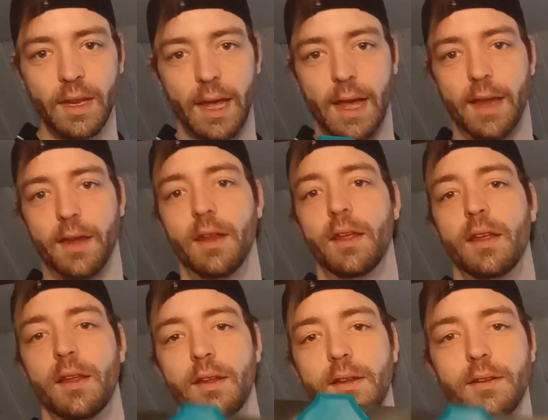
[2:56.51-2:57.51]
and
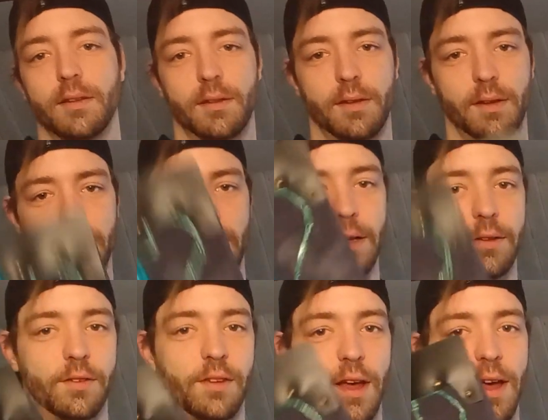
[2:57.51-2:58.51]

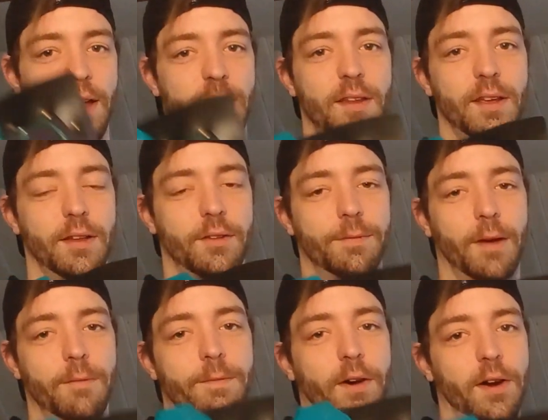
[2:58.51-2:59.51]
it's uh, it's
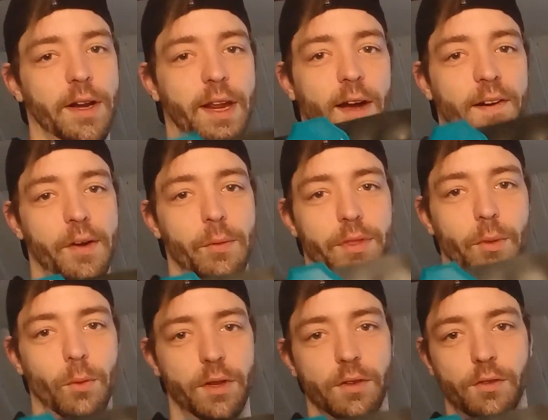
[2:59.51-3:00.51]
fun for her to carry with
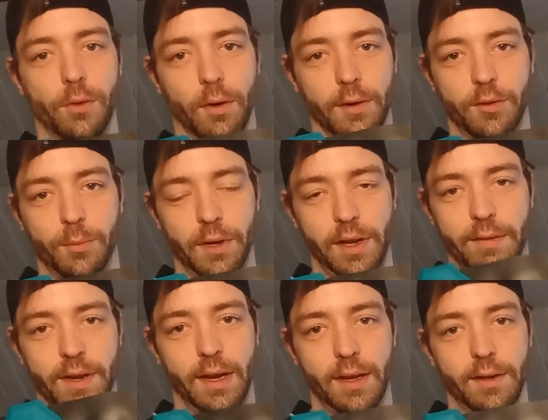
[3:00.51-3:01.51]
the wooden swords, but
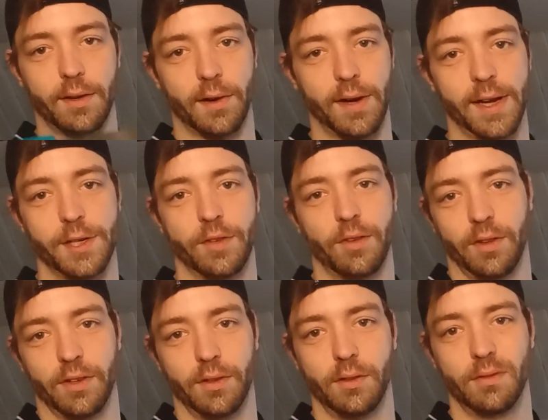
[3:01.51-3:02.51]
even at her age, it's a
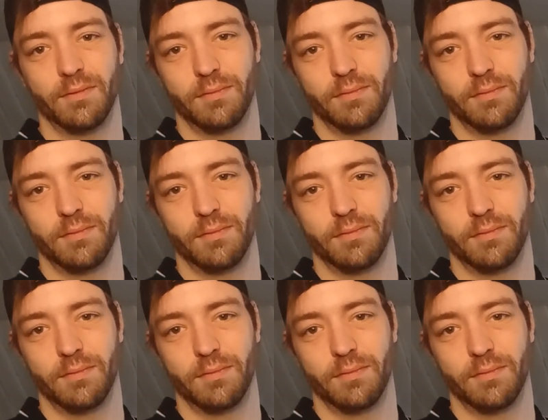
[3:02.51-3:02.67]
little